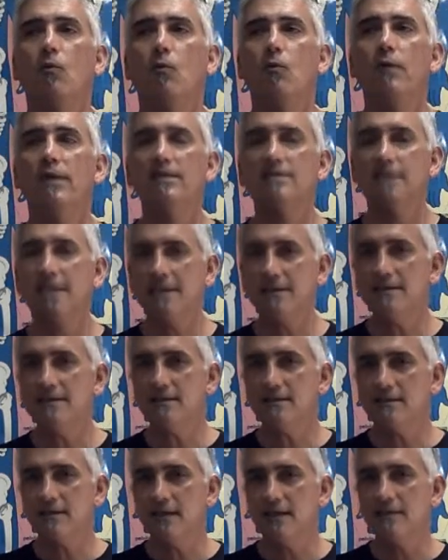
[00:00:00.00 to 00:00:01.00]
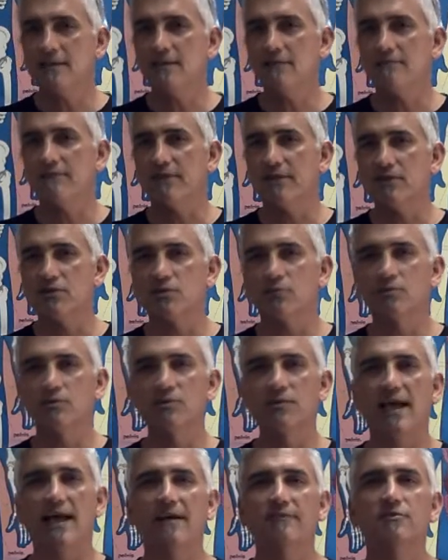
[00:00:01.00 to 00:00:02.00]
We tend to think that
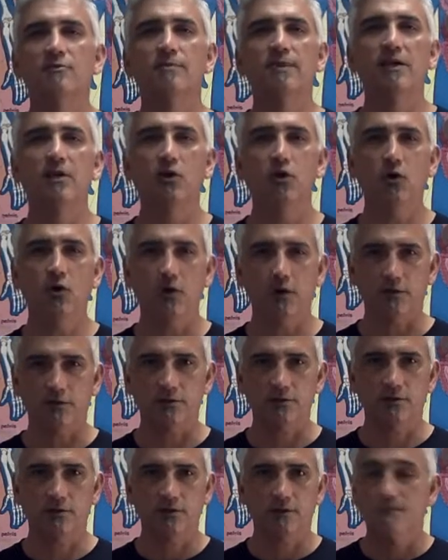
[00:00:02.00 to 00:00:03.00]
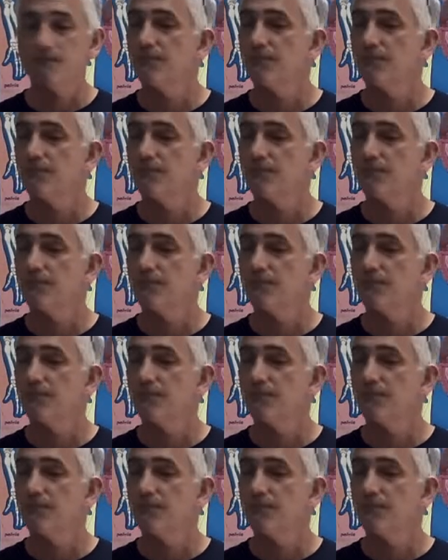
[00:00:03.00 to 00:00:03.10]
vegetables have to be cooked.